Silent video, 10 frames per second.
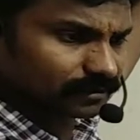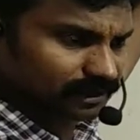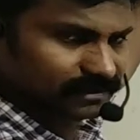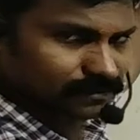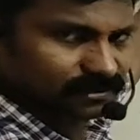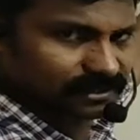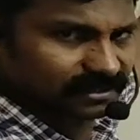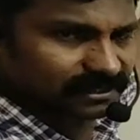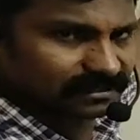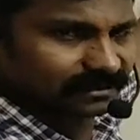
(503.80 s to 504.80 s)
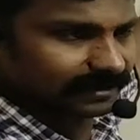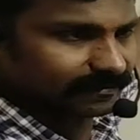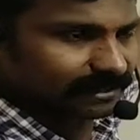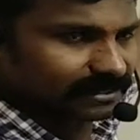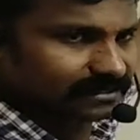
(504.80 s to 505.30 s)
Yes, position and the
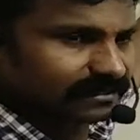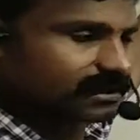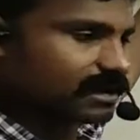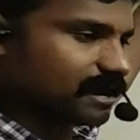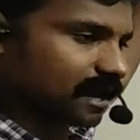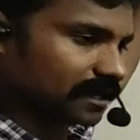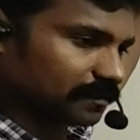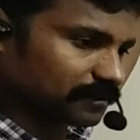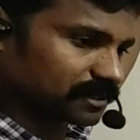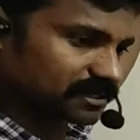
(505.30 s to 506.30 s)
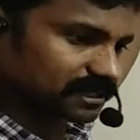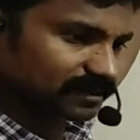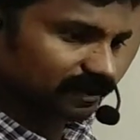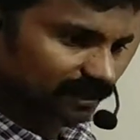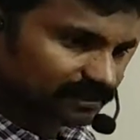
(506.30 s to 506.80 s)
time relation and the position
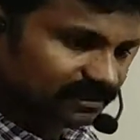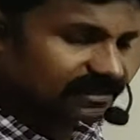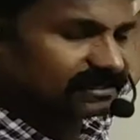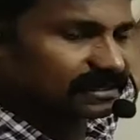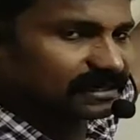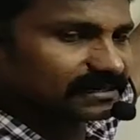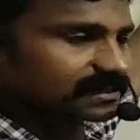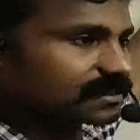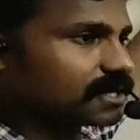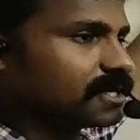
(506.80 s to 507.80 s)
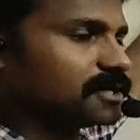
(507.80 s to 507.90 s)
and the velocity relation.